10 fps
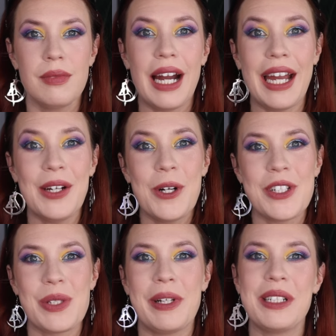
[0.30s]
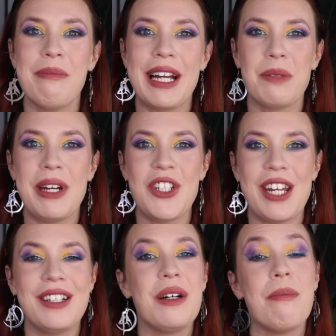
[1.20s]
Hi gorgeous, welcome back to my
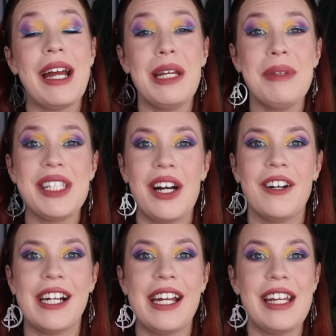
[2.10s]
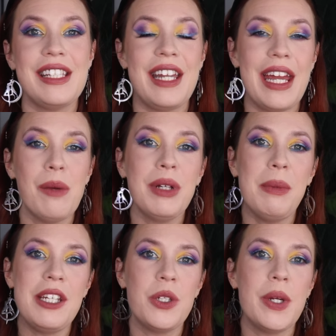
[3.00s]
channel. My name is Aura and today I'm going to
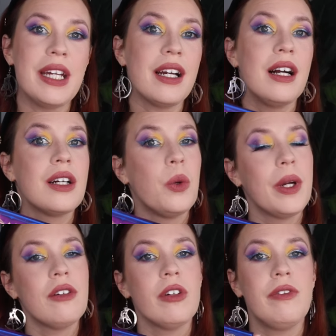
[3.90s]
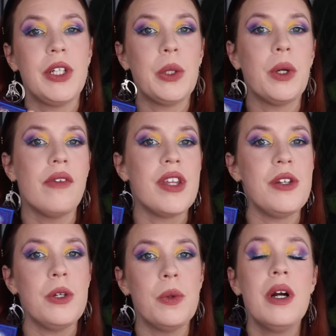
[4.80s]
be doing a quick review of the
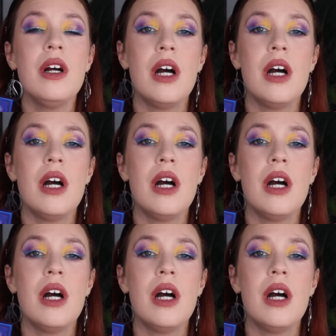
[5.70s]
new